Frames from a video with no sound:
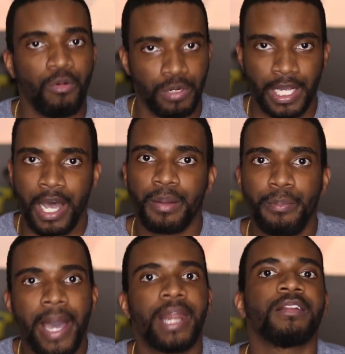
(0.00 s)
which
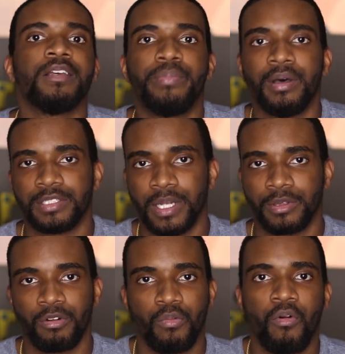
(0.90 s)
automatically builds up
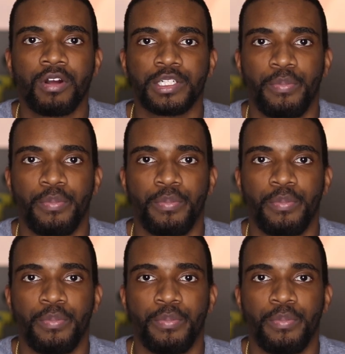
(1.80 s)
the rewards